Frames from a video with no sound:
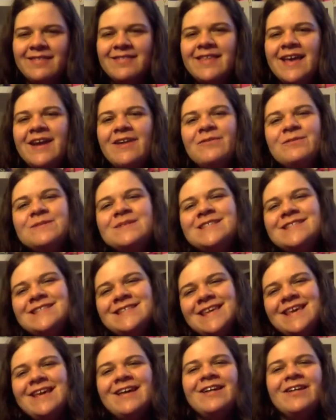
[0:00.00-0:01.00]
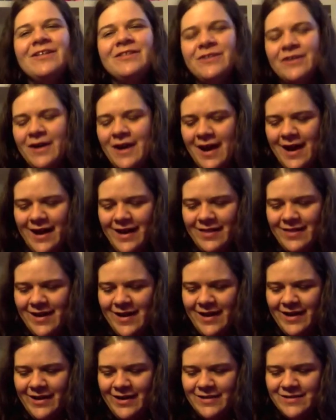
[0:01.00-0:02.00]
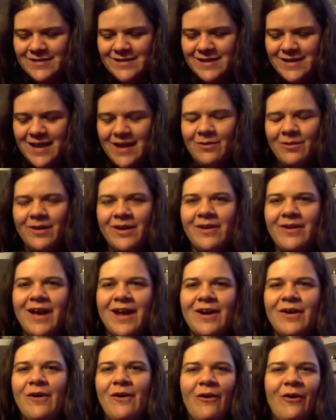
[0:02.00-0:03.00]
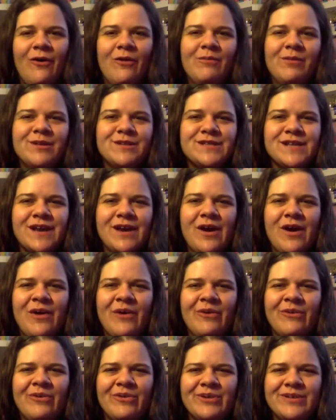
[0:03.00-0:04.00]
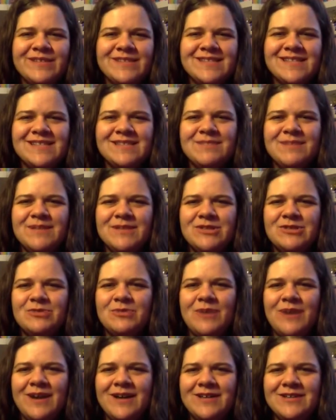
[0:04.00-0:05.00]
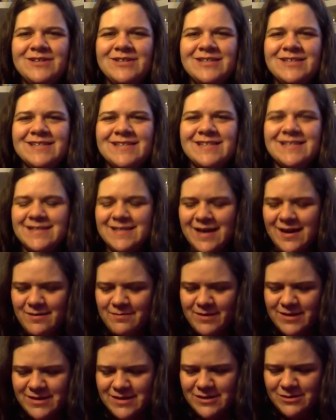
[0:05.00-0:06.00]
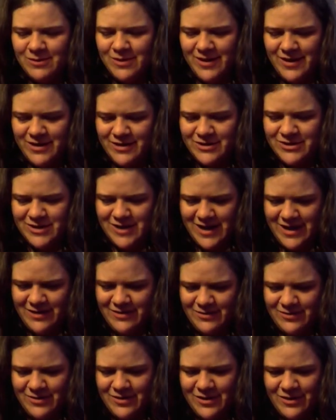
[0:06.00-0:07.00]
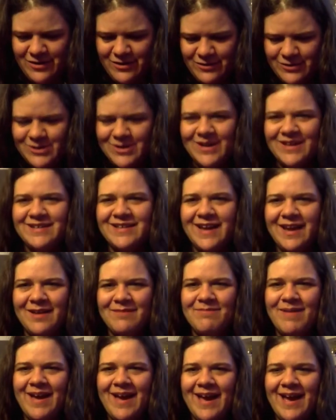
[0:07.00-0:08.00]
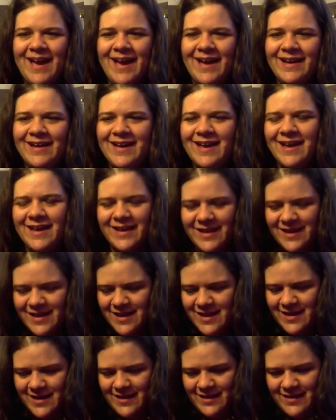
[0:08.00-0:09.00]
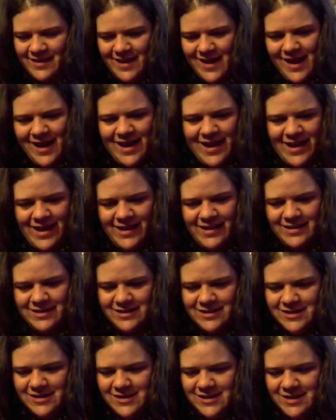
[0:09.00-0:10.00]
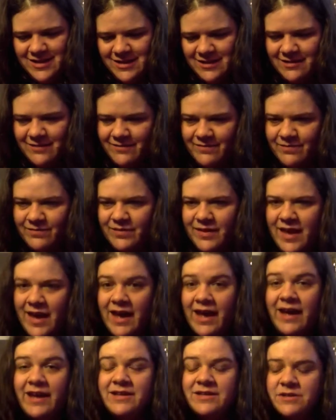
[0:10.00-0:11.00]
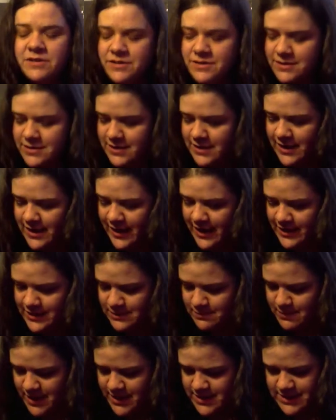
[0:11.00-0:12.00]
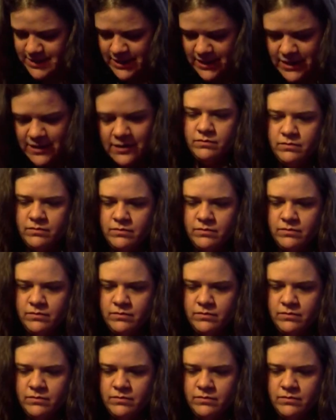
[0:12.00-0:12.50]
don't seal their eyeliners, and then when you get it home, it's like, oh, has this been swatched? Has this not been swatched? I don't know. Should I take it back? And yeah, it gets messy.